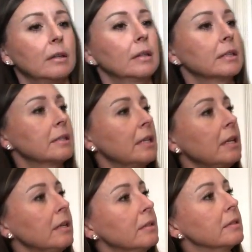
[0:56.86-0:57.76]
The
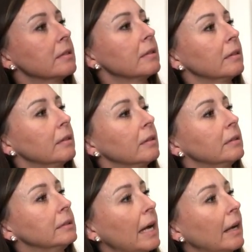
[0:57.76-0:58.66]
seeds
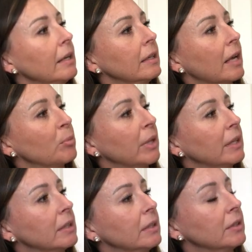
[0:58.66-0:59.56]
Daddy and I
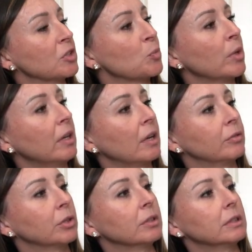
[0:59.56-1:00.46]
planted in the spring have
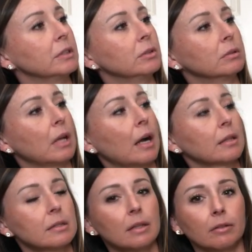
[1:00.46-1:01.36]
turned into
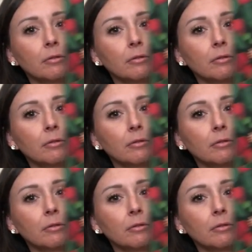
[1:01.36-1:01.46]
lots of